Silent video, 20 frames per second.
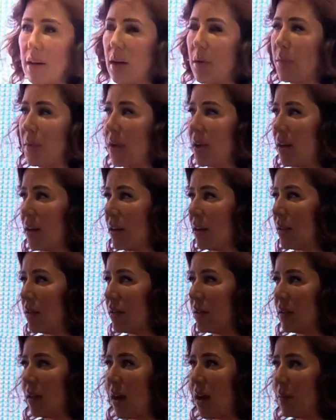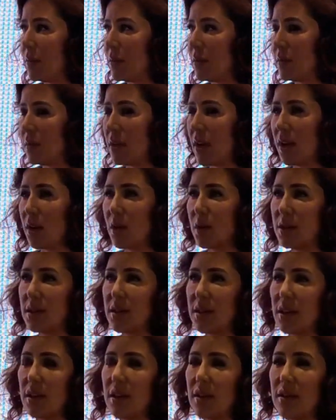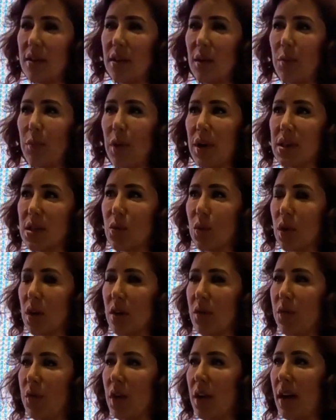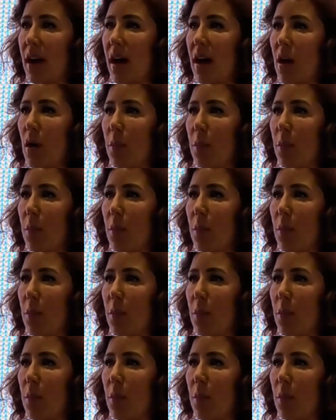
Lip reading: I mean, I know it's the buzzword for now,